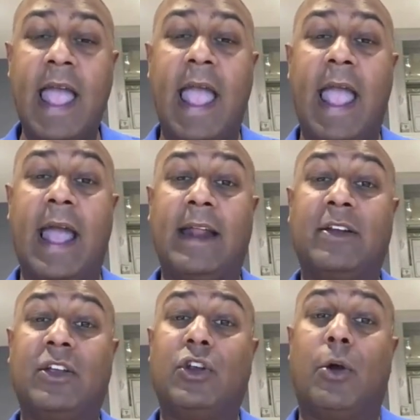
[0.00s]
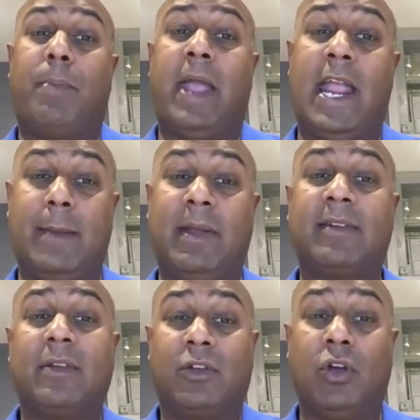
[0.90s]
and your
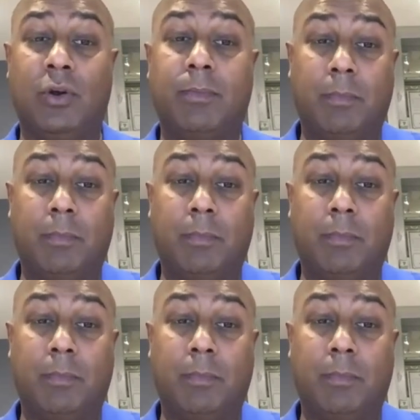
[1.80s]
payment could